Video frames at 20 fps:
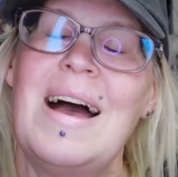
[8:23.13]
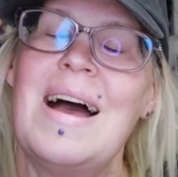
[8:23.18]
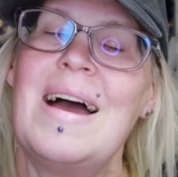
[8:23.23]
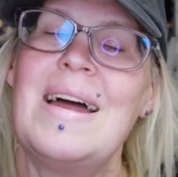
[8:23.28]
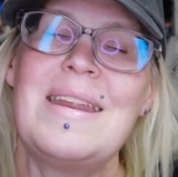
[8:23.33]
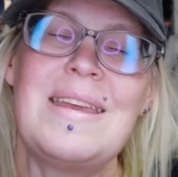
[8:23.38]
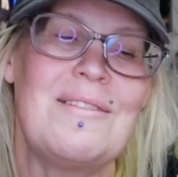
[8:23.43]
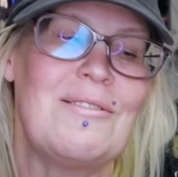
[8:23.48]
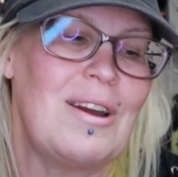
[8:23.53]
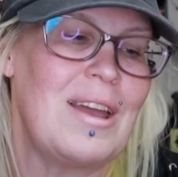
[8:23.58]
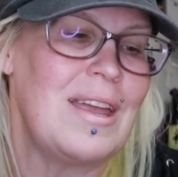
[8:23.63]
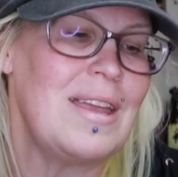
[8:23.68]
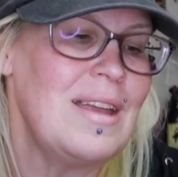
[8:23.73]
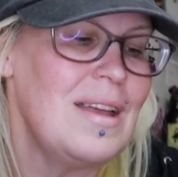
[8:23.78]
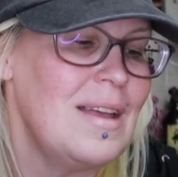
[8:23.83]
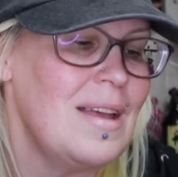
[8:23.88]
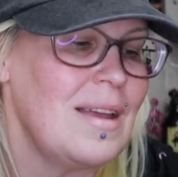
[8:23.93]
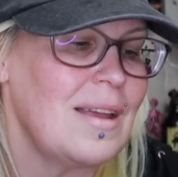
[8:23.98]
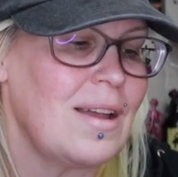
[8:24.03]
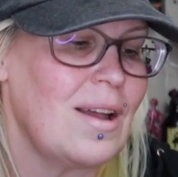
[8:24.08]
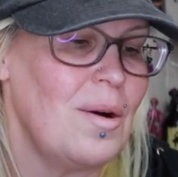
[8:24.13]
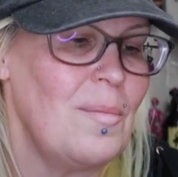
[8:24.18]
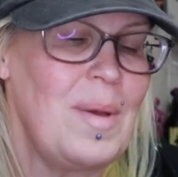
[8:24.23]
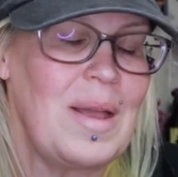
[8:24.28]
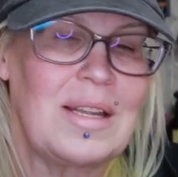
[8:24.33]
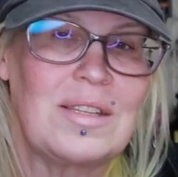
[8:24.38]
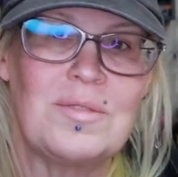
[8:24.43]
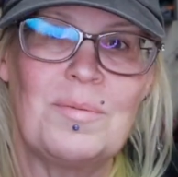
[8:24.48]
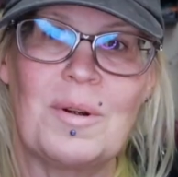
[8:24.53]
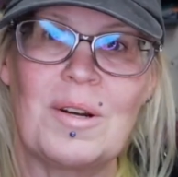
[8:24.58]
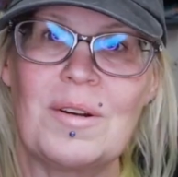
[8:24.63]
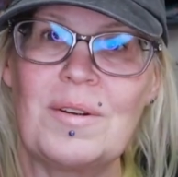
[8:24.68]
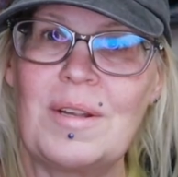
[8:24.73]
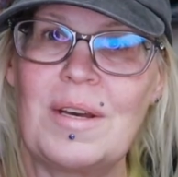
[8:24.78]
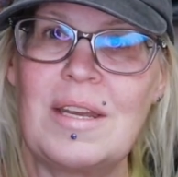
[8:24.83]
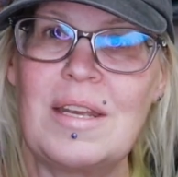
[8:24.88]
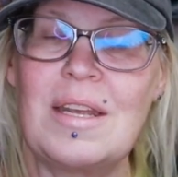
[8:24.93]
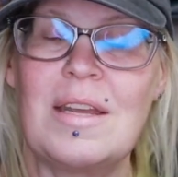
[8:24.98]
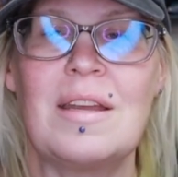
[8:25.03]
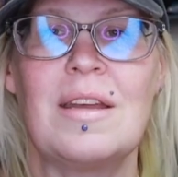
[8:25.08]
anyway, come back tomorrow
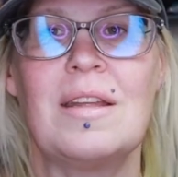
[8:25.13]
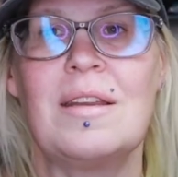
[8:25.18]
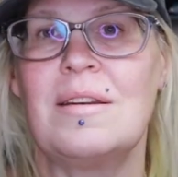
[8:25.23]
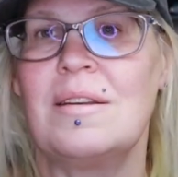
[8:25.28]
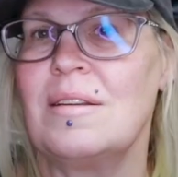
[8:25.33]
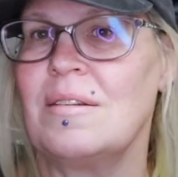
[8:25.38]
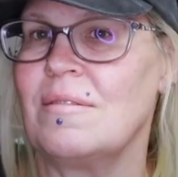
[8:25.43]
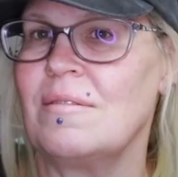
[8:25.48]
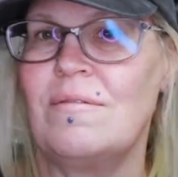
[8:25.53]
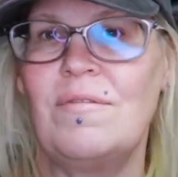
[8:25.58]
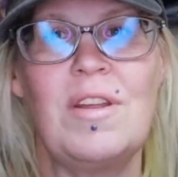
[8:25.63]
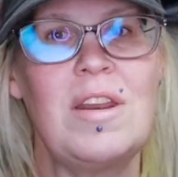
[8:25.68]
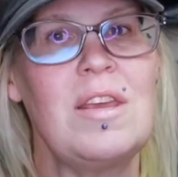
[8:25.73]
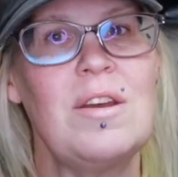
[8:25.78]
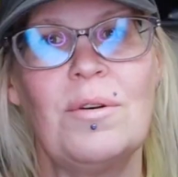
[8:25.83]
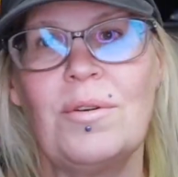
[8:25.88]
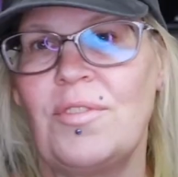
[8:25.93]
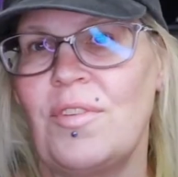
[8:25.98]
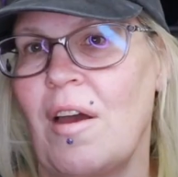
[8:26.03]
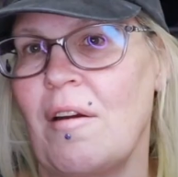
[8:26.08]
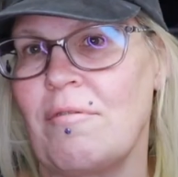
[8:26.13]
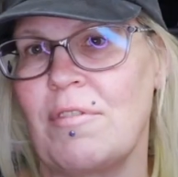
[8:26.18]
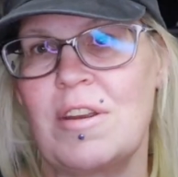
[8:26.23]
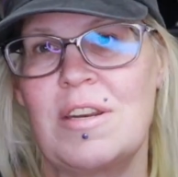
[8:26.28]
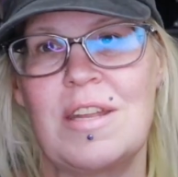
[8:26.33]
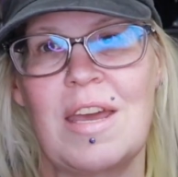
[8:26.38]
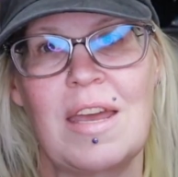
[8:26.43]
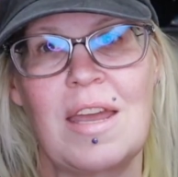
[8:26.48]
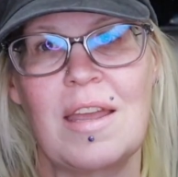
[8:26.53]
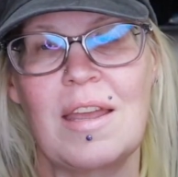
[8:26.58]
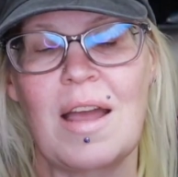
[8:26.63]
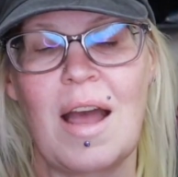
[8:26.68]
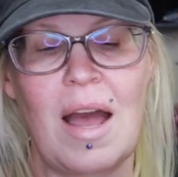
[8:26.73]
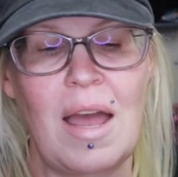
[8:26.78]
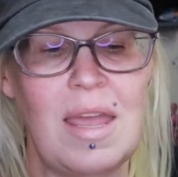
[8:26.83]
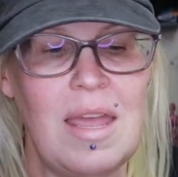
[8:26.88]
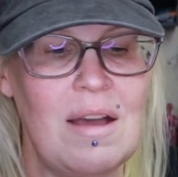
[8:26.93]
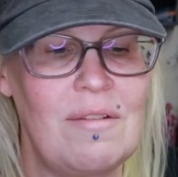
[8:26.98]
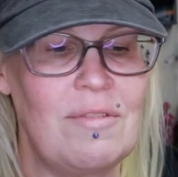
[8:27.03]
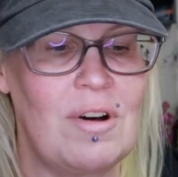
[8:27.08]
night and videos every day.
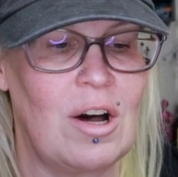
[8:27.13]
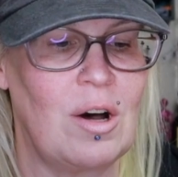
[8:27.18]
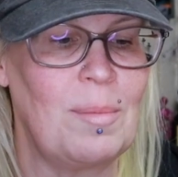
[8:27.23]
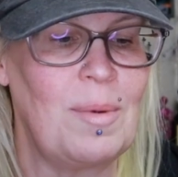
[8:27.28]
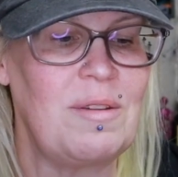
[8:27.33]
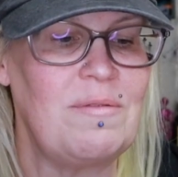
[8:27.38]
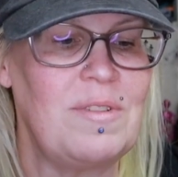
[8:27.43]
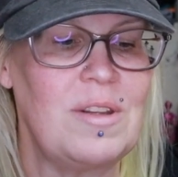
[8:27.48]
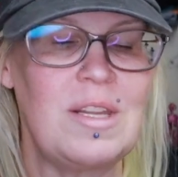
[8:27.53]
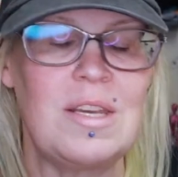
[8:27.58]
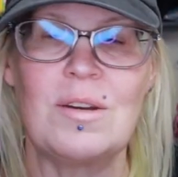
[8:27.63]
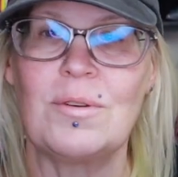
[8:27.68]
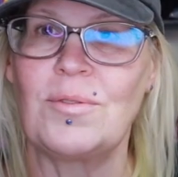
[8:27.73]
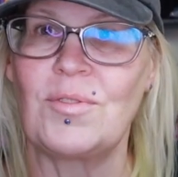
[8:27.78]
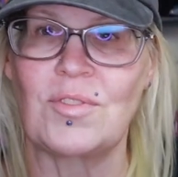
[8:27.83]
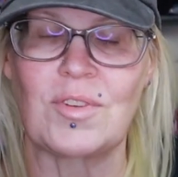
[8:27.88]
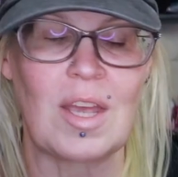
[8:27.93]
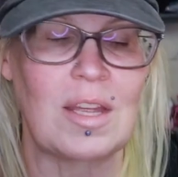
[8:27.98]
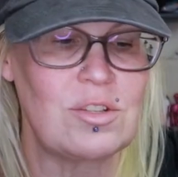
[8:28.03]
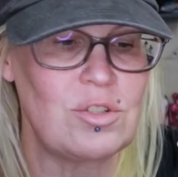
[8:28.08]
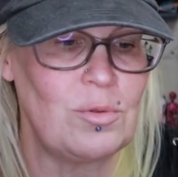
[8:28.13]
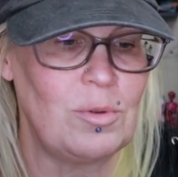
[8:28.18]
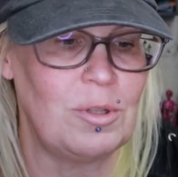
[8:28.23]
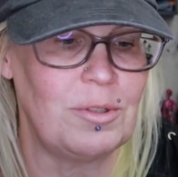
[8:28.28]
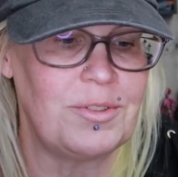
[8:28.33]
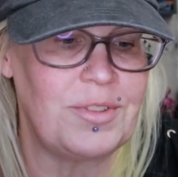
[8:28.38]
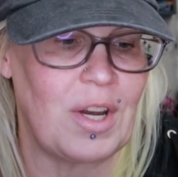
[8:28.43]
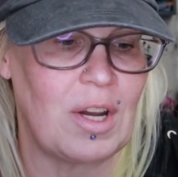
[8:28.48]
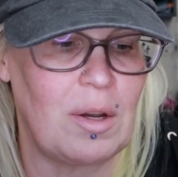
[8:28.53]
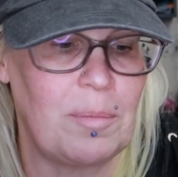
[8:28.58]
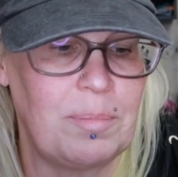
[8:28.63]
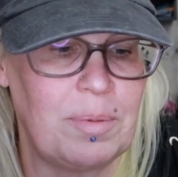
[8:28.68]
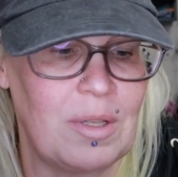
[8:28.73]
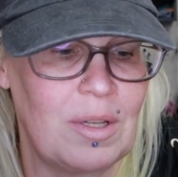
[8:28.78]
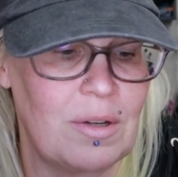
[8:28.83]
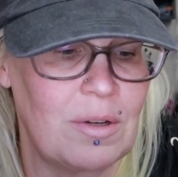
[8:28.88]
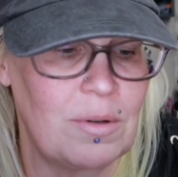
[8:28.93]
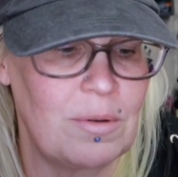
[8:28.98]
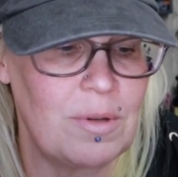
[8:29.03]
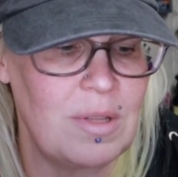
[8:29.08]
I have all my videos scheduled to
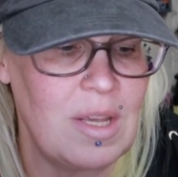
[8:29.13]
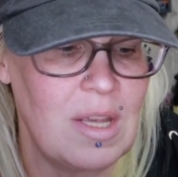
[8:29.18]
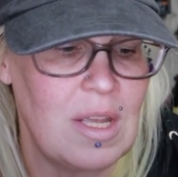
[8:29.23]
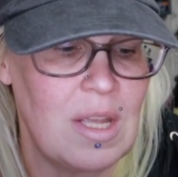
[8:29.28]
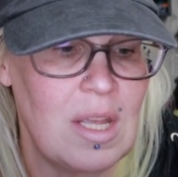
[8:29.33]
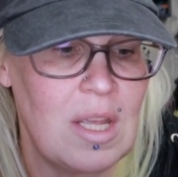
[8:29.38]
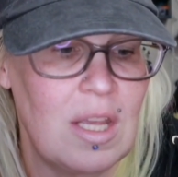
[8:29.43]
upload.